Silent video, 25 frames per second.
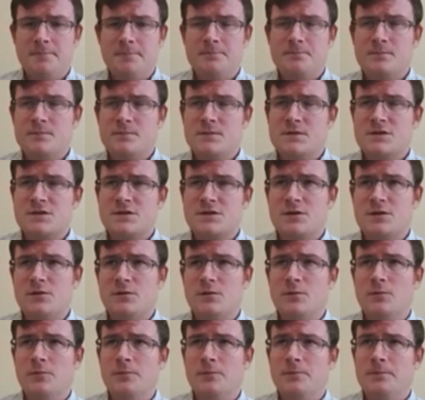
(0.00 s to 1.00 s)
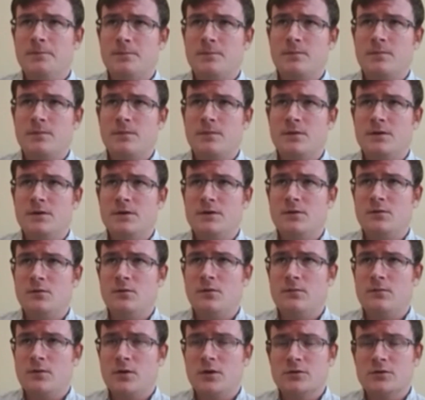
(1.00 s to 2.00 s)
So the
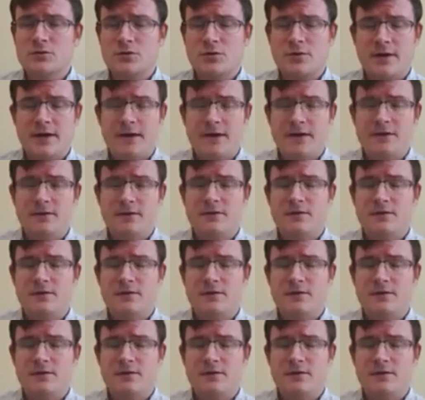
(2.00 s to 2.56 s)
overall trend